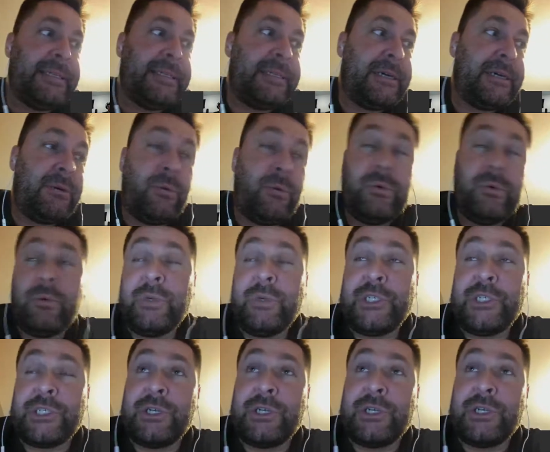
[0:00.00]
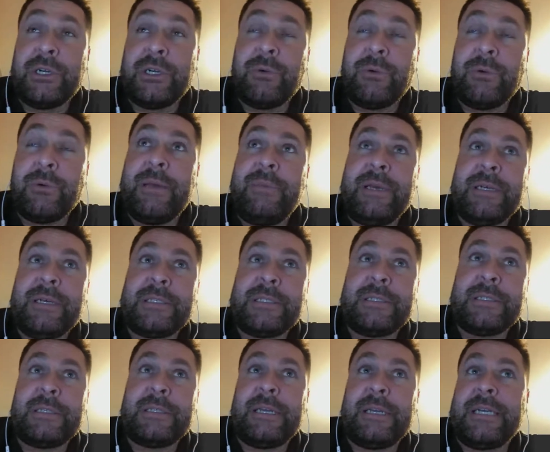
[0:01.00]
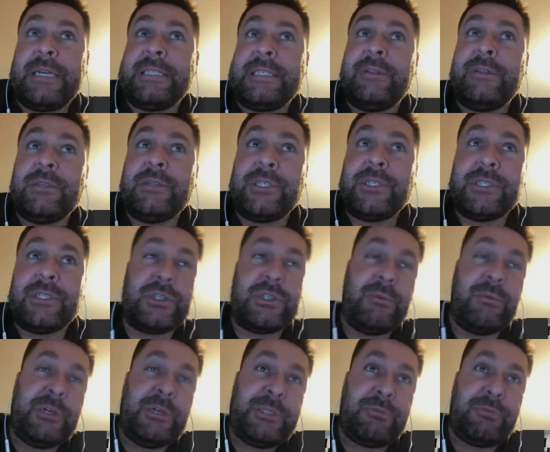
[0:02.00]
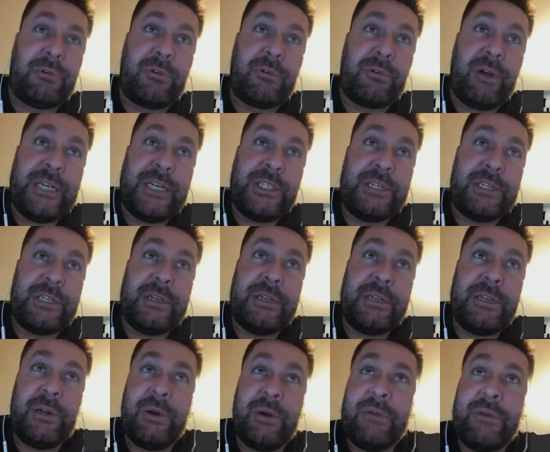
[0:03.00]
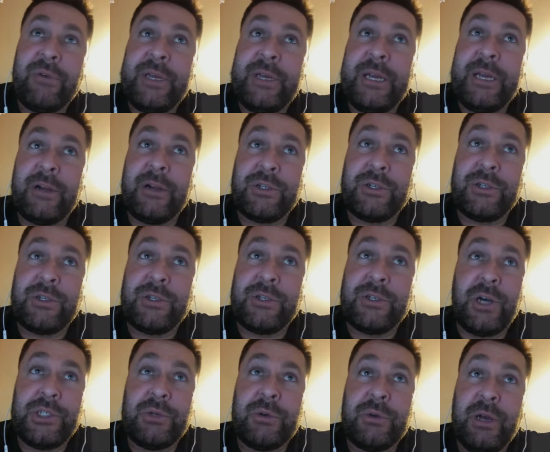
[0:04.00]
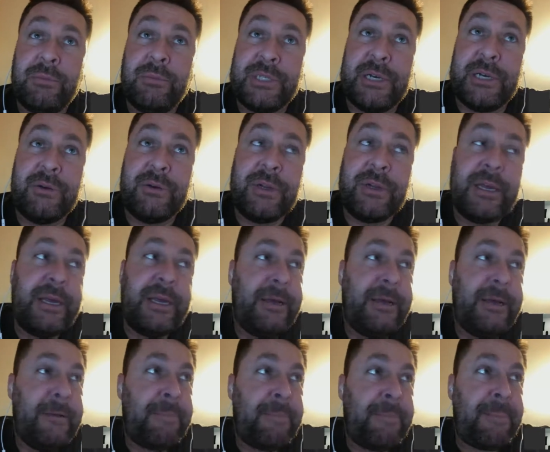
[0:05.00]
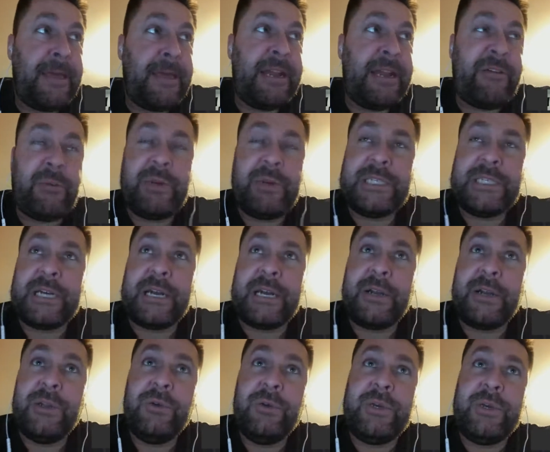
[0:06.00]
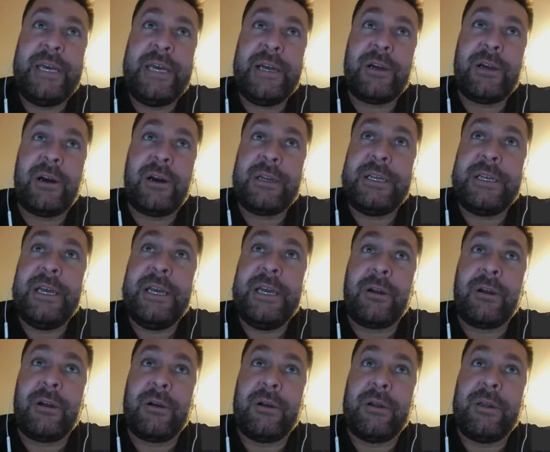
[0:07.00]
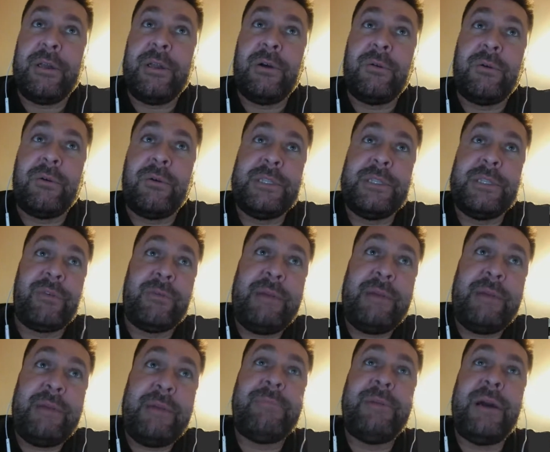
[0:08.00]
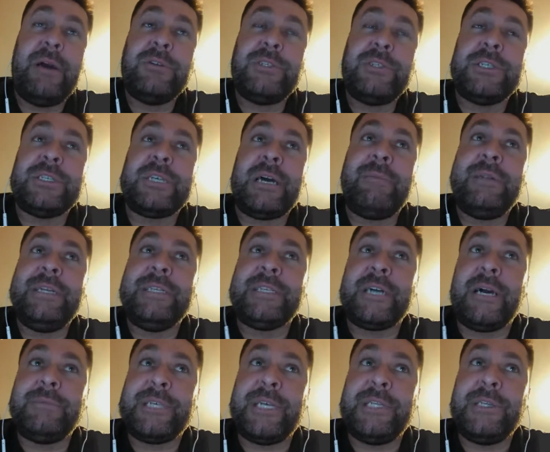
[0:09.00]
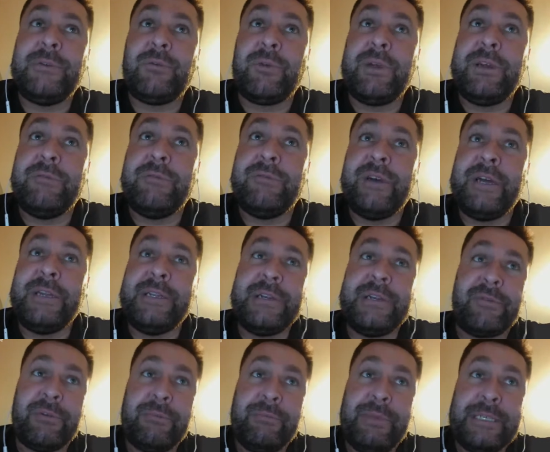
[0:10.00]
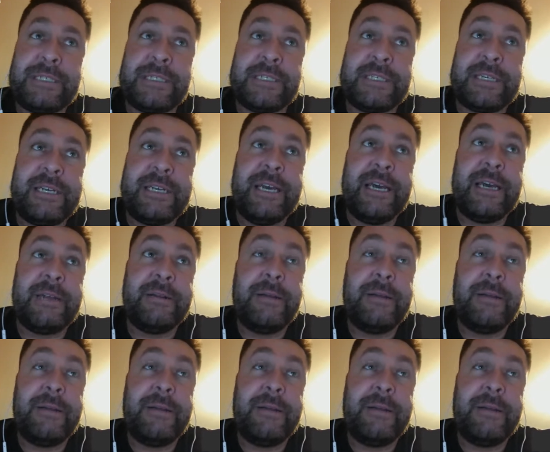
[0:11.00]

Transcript: which is good in a way because, like I said, there's just so much progression. Every year SHOT Show comes out, and everybody's got a new kick on gear, on different mag pouches. How many times can you reinvent different pieces of kit?